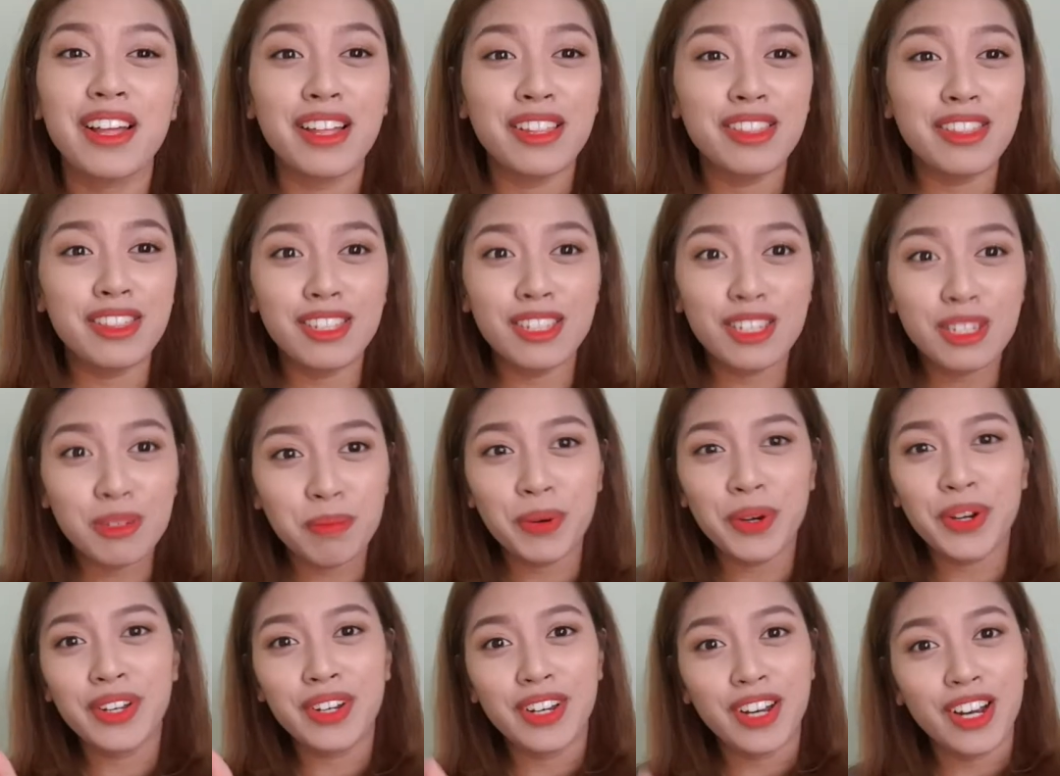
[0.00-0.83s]
At this
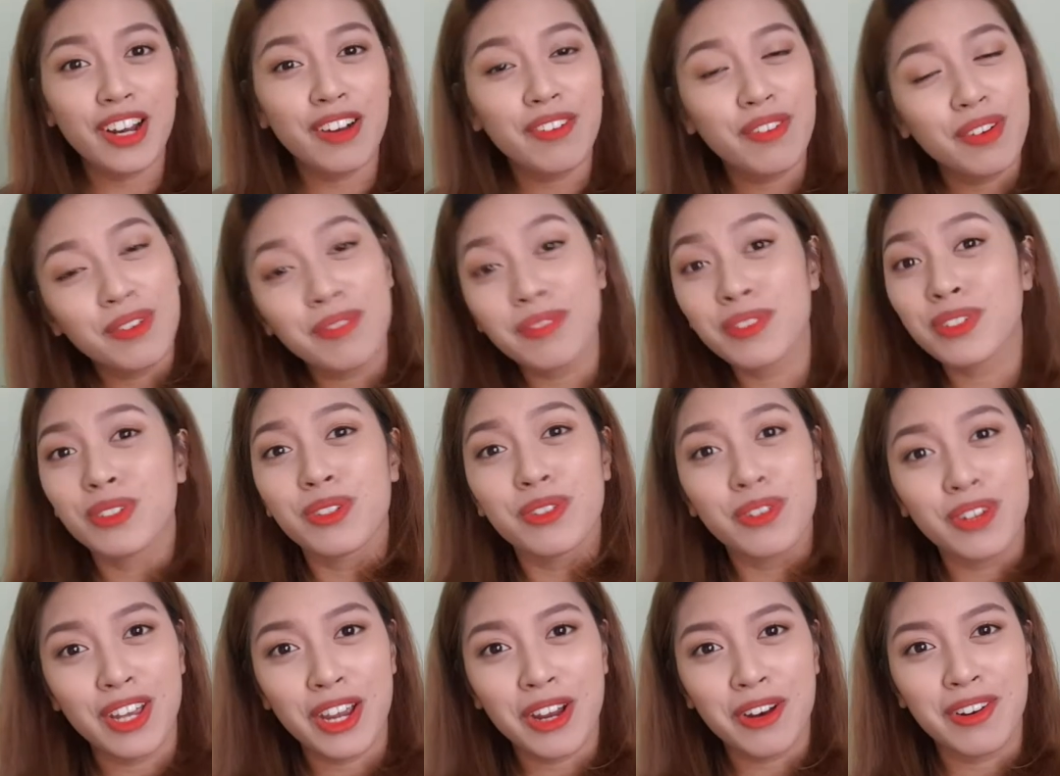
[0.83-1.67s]
point, everyone was
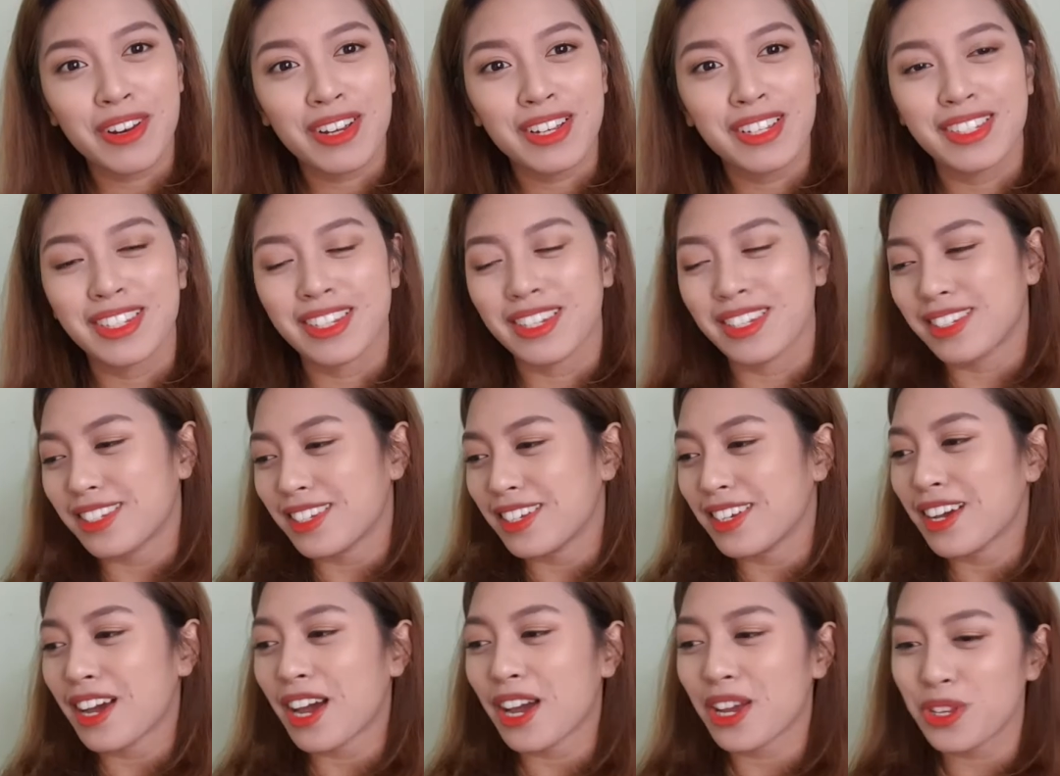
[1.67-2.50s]
going crazy.
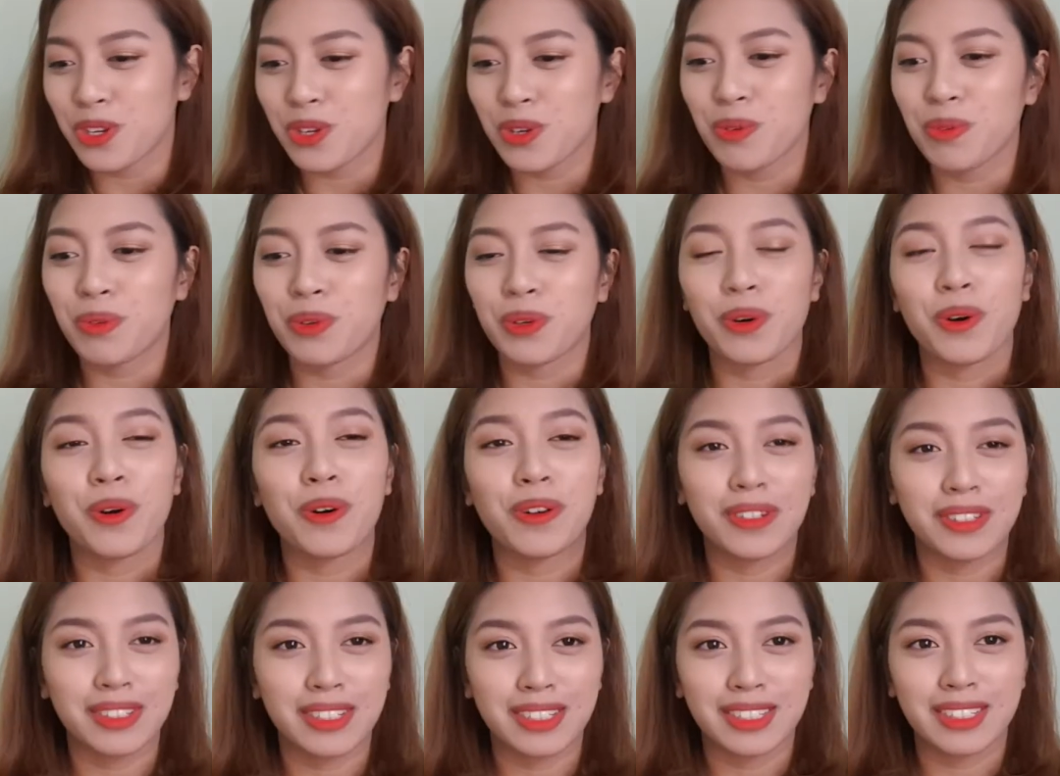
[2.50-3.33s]
See, I knew we're
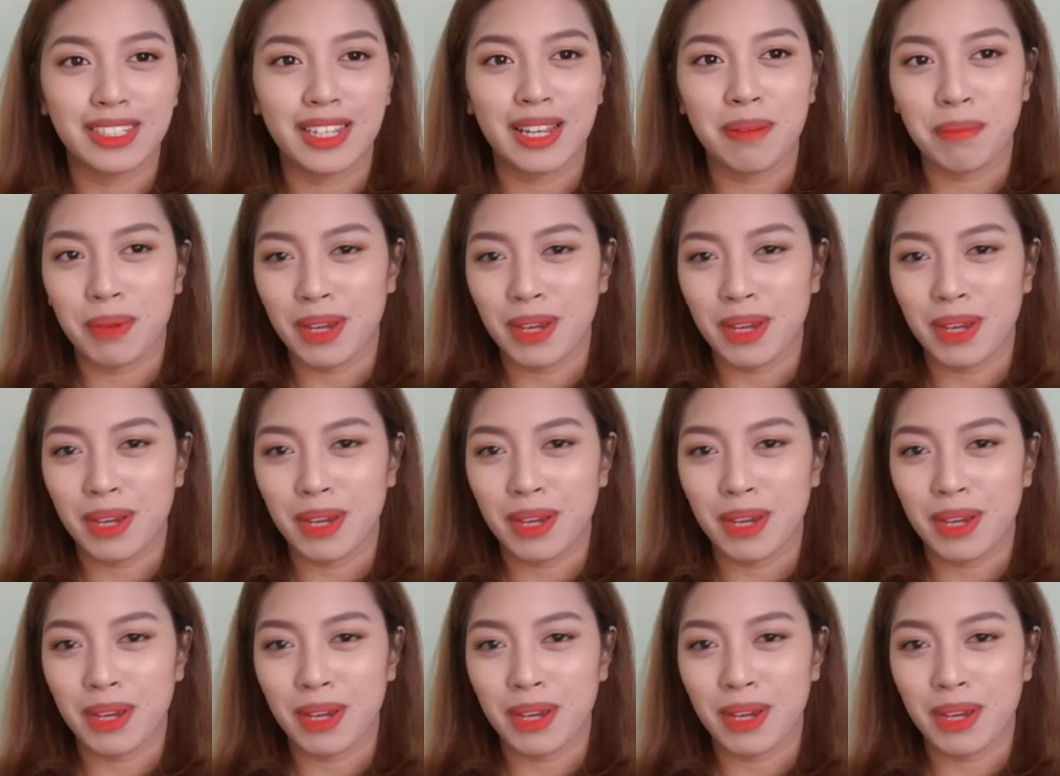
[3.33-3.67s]
all on the same